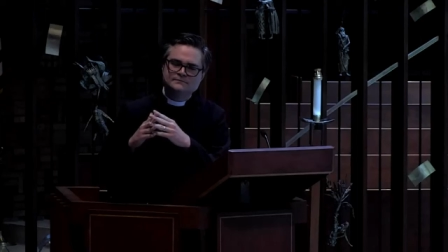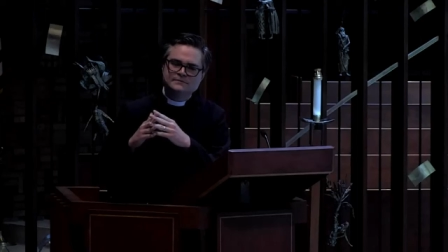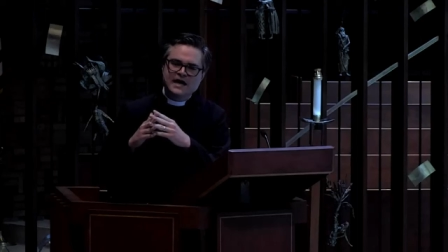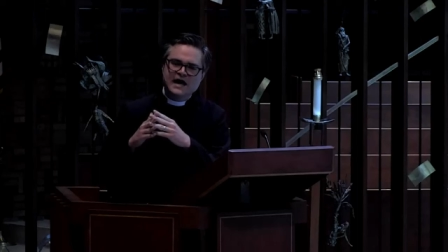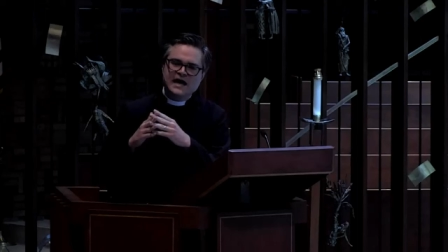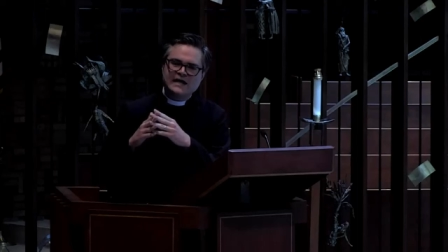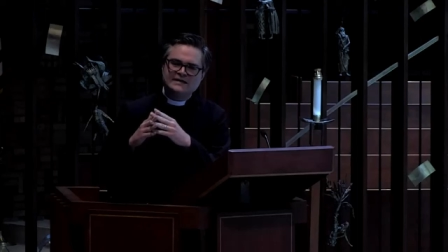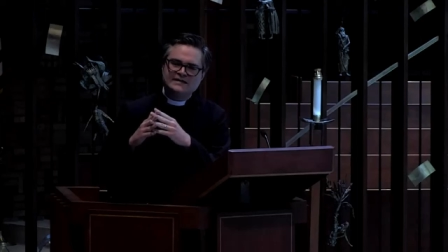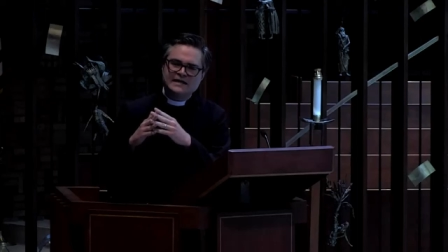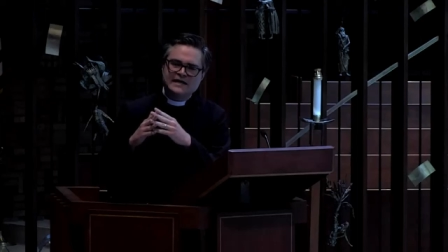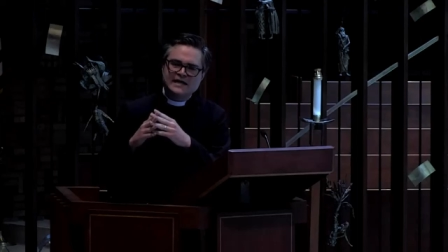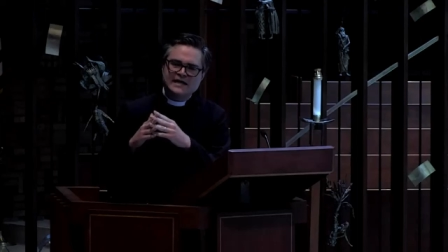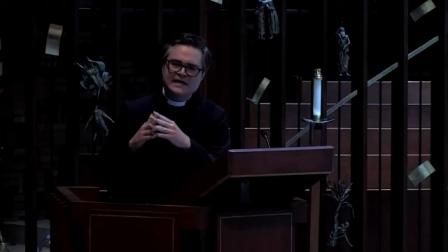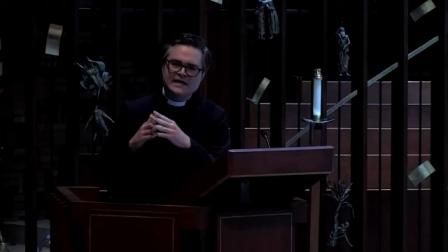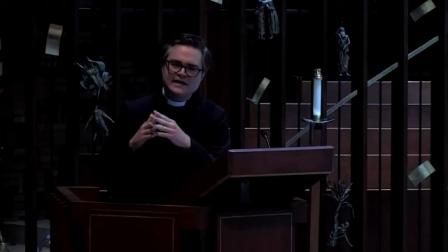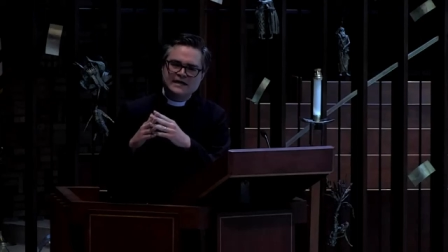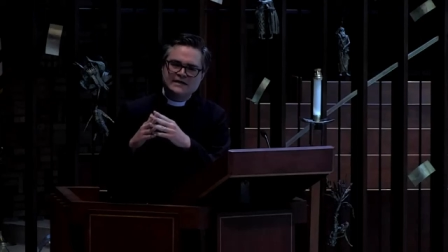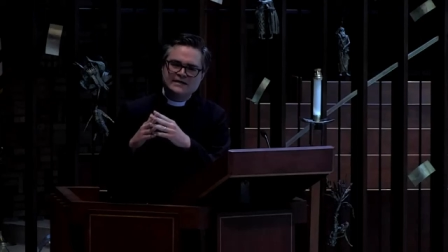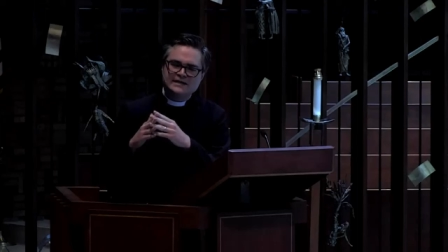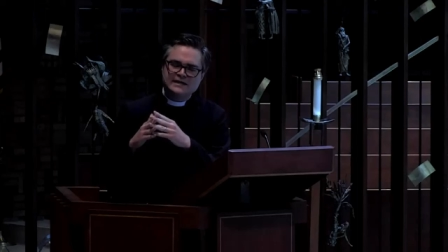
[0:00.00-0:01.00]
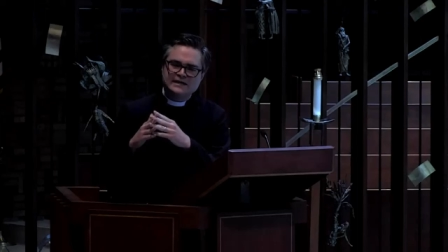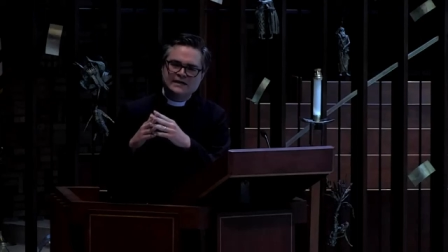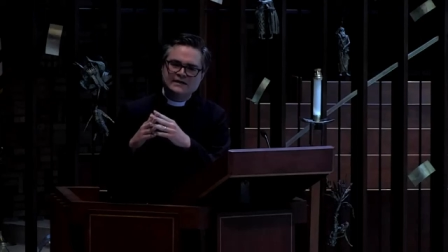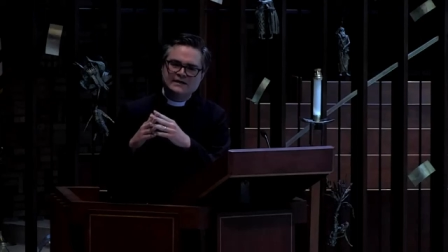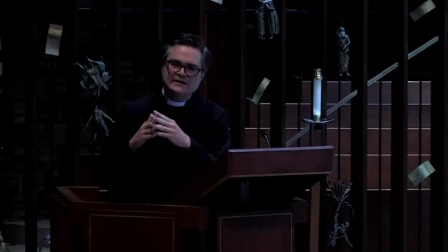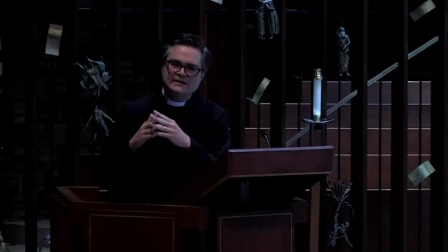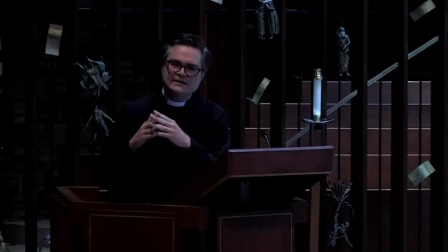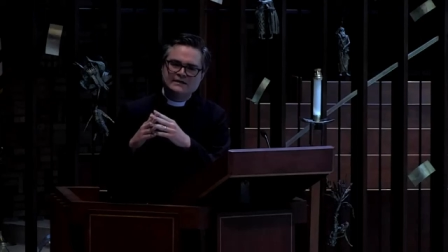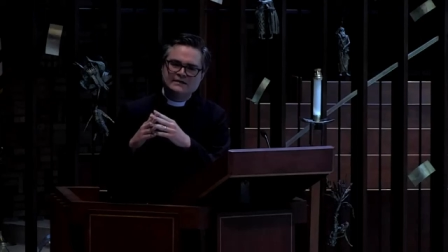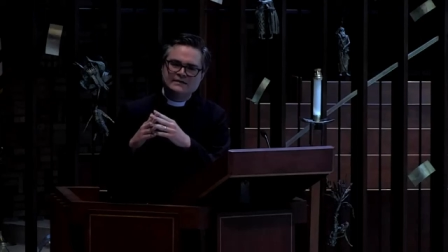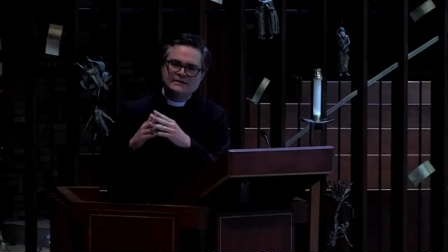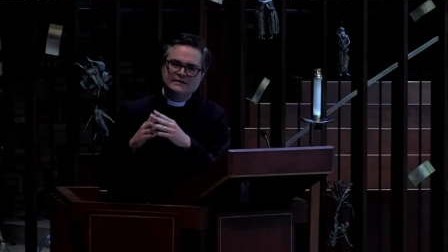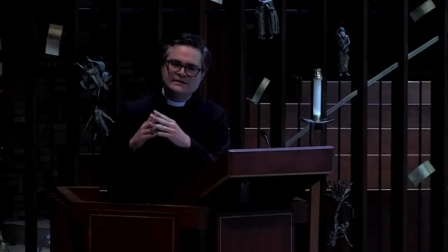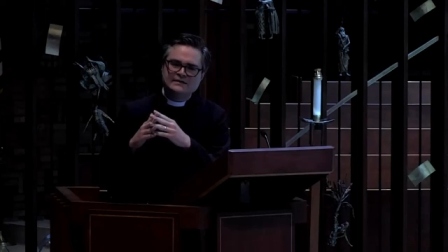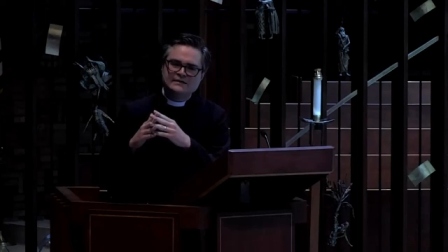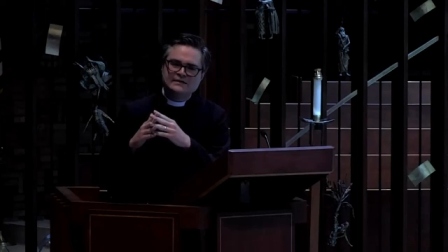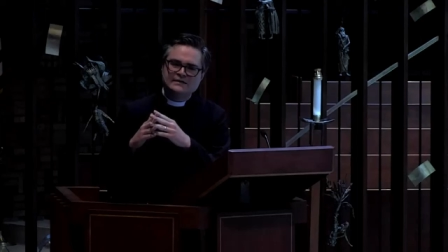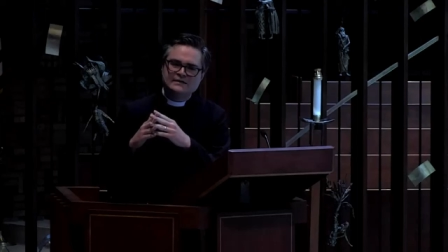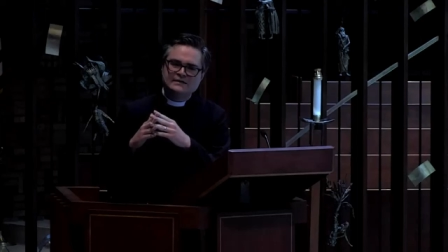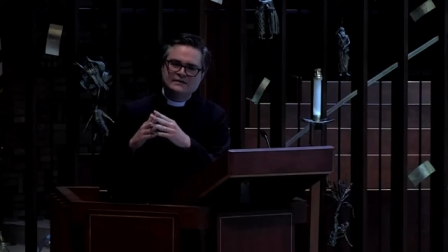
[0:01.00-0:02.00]
as He did
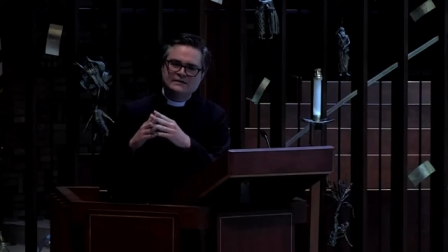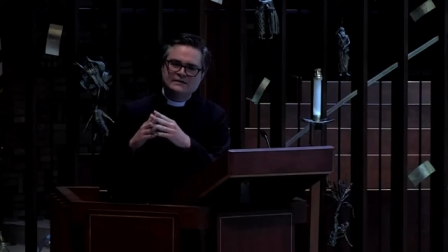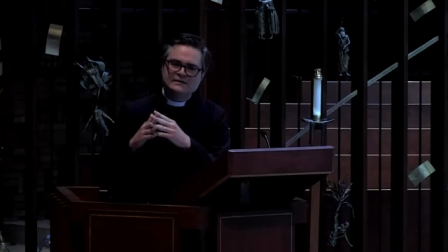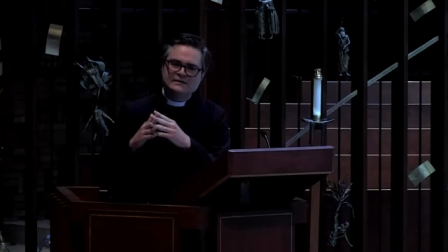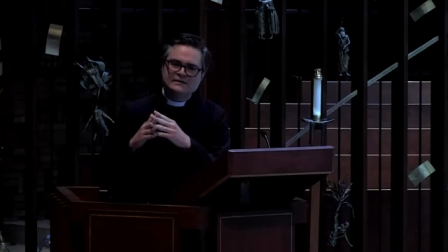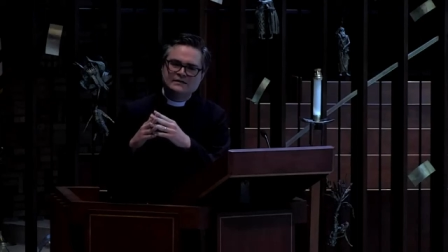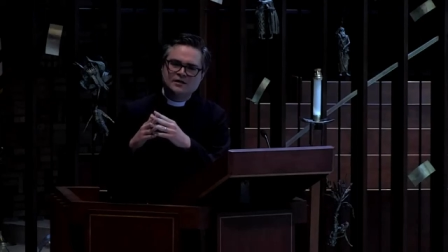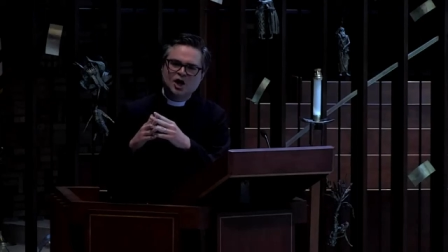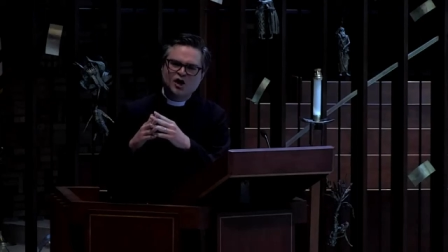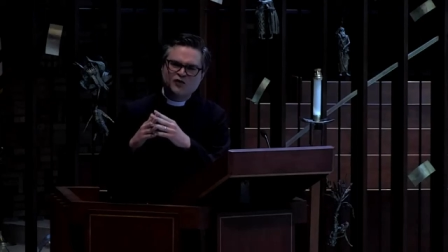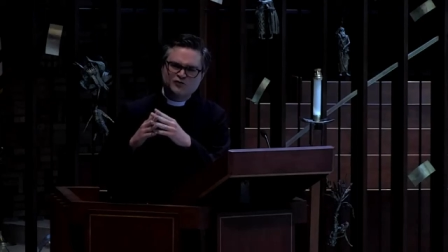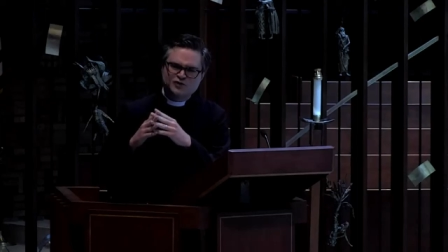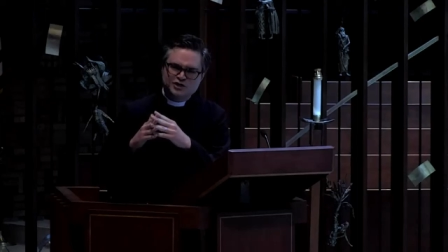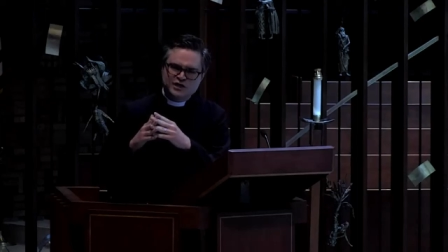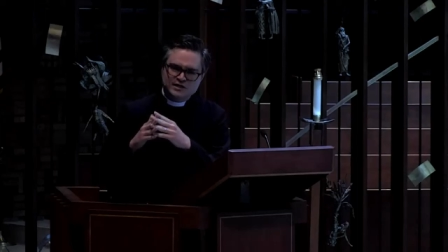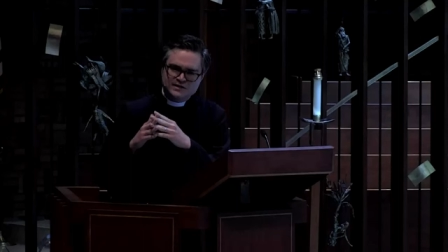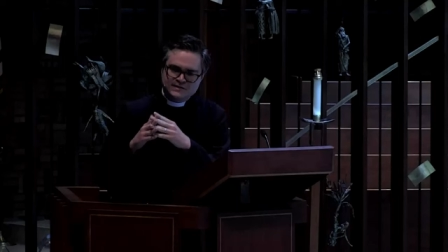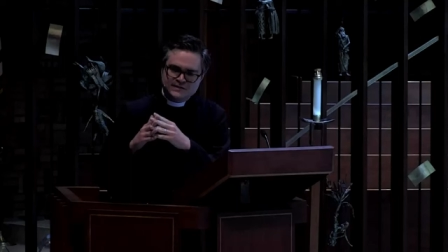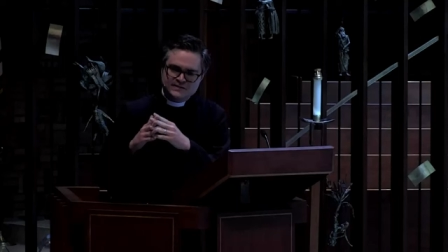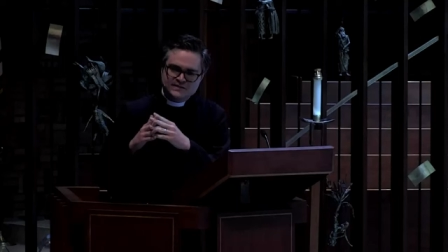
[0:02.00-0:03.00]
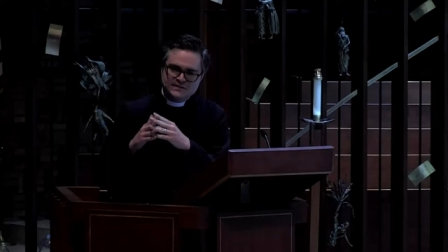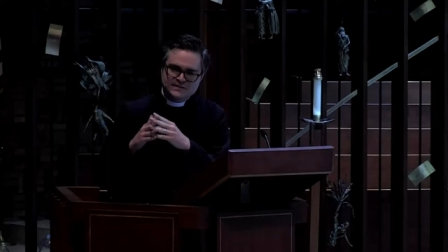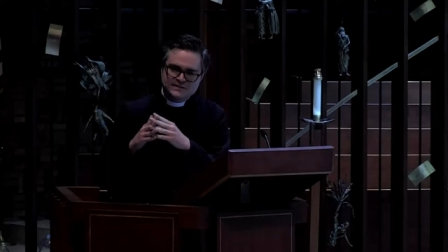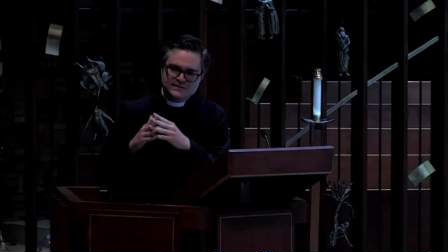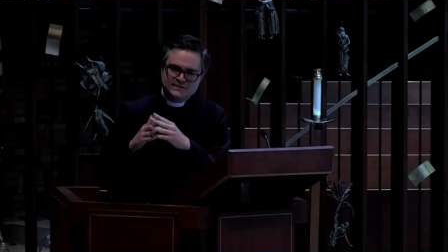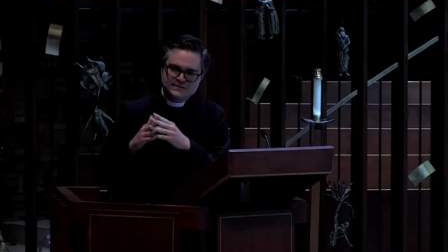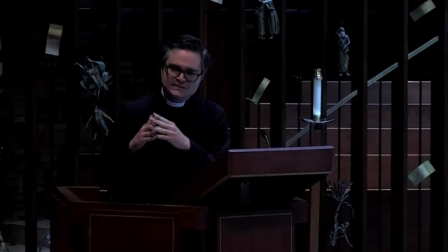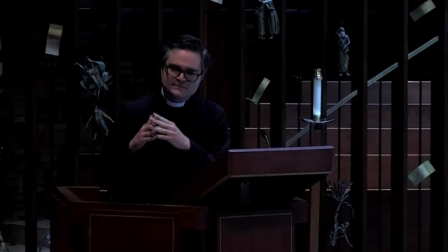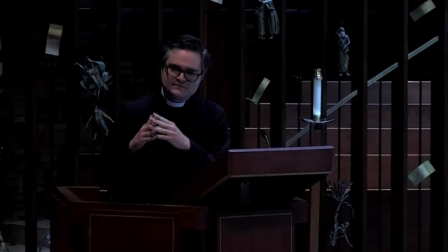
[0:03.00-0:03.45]
of Jesus's.